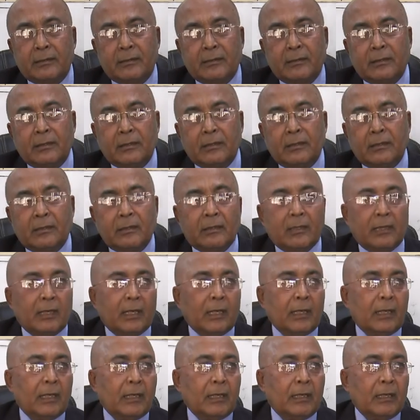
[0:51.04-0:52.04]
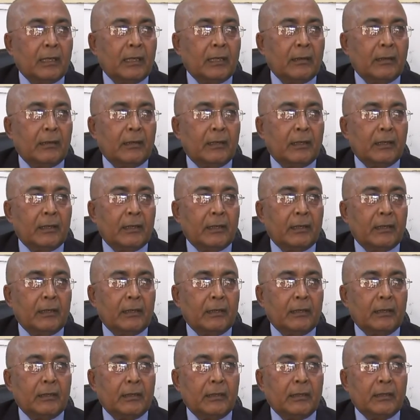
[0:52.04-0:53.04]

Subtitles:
No one is speaking in this clip.